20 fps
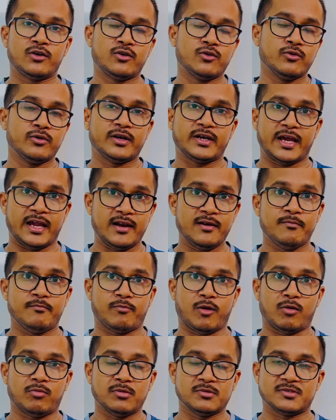to 10
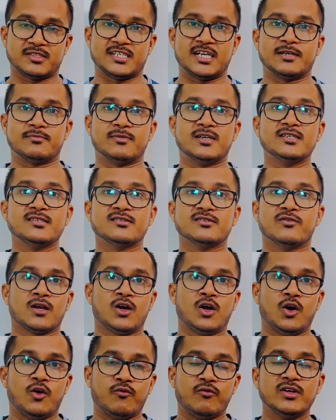problem statements
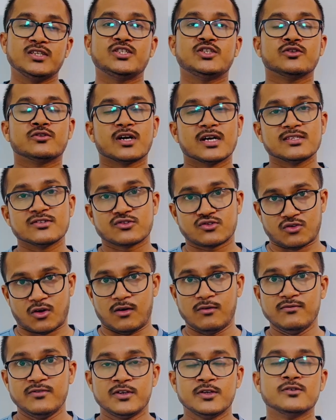which you can
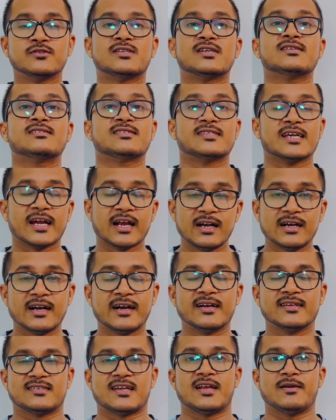solve using singleton
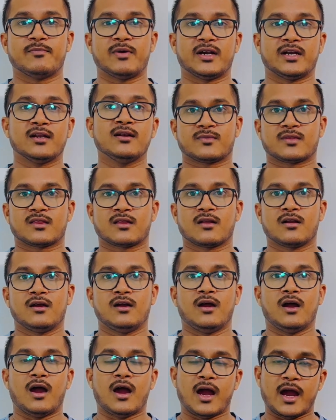design pattern,
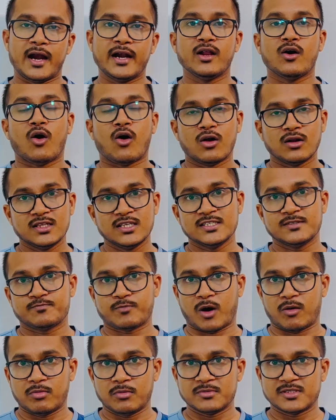and all these
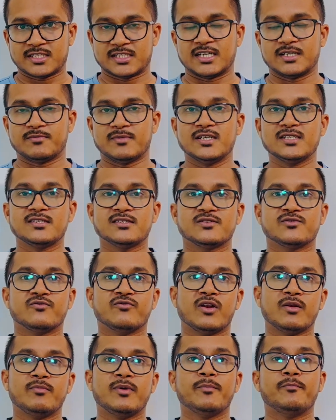problem statements
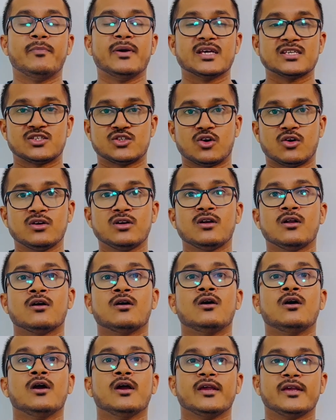will be based on
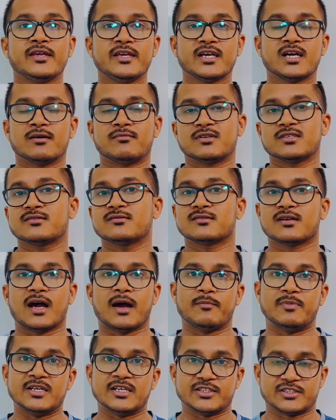e-commerce
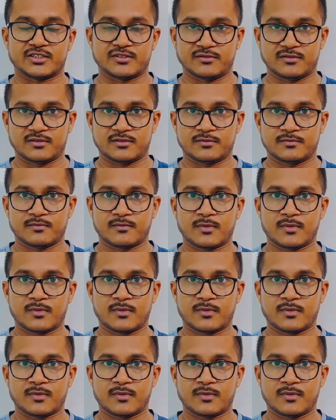applications.